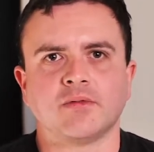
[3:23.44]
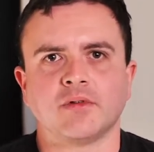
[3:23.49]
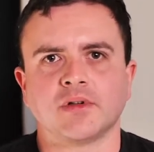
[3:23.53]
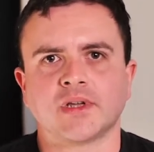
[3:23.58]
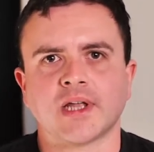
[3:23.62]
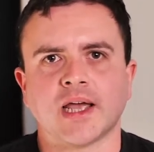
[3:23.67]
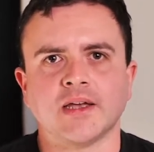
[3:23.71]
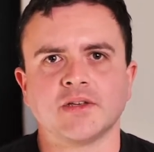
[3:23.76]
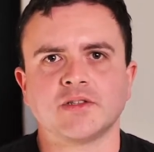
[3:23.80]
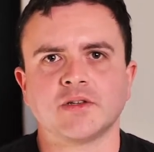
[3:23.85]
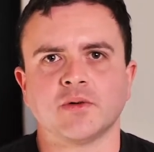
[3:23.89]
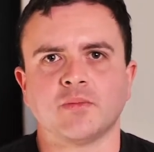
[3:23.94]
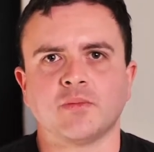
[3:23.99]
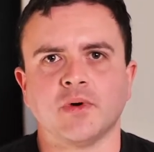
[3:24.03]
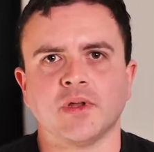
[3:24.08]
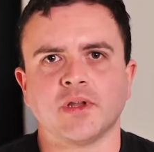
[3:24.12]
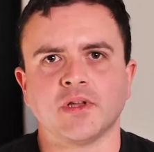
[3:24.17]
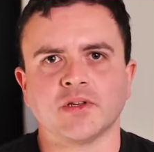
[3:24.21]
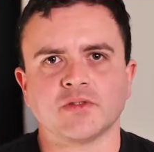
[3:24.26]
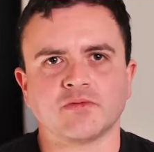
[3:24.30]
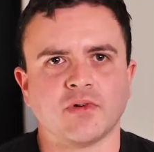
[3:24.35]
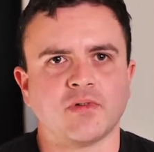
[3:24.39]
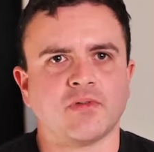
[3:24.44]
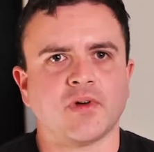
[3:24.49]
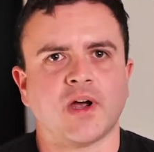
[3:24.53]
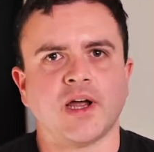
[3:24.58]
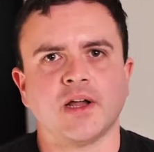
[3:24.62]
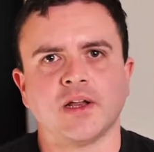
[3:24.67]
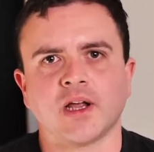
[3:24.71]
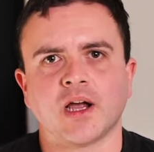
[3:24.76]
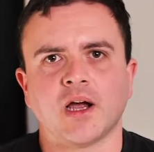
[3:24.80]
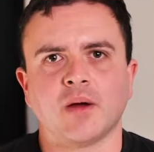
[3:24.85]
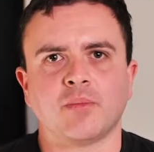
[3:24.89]
days up with us
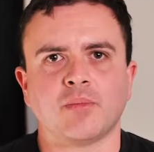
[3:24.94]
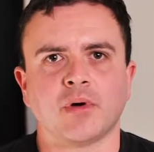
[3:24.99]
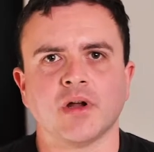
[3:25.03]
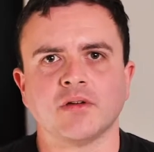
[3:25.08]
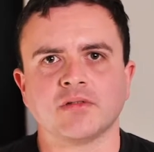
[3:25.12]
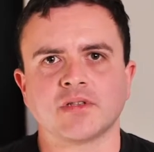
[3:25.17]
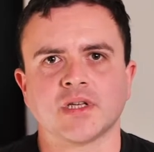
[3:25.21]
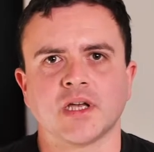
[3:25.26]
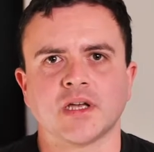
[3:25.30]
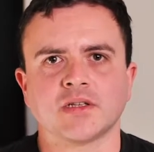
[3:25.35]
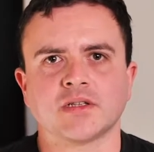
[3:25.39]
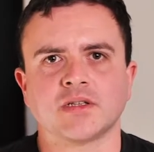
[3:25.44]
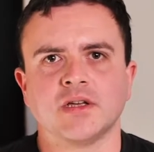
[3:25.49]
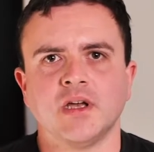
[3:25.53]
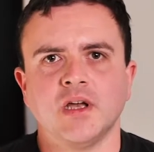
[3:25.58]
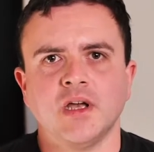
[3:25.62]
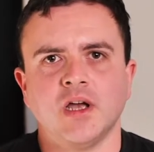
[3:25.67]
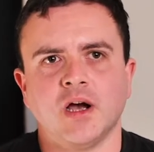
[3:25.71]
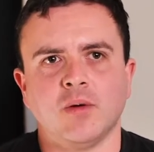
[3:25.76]
refining our process.